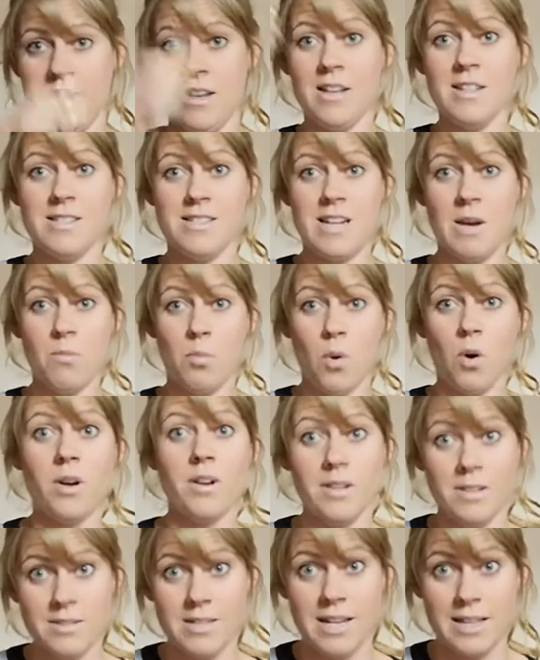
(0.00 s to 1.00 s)
step
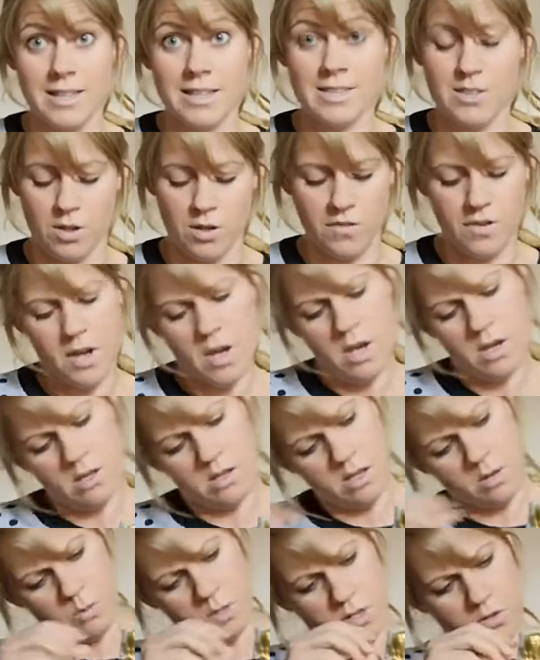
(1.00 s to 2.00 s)
one, take this off.
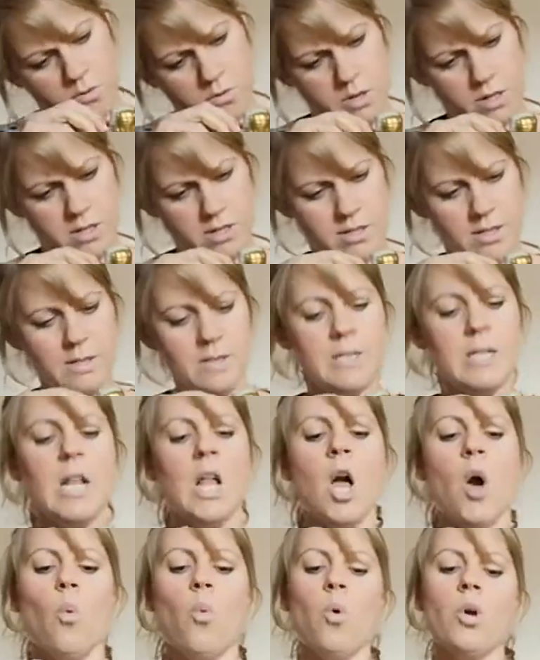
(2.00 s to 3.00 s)
That went all right.
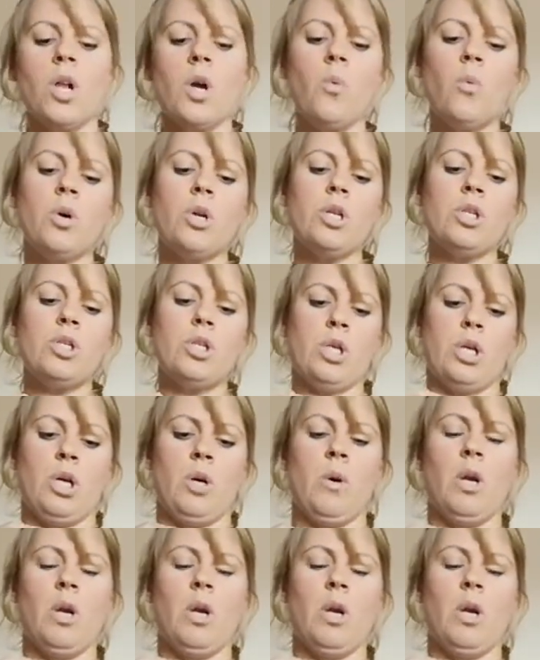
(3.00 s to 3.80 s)
What I want to do,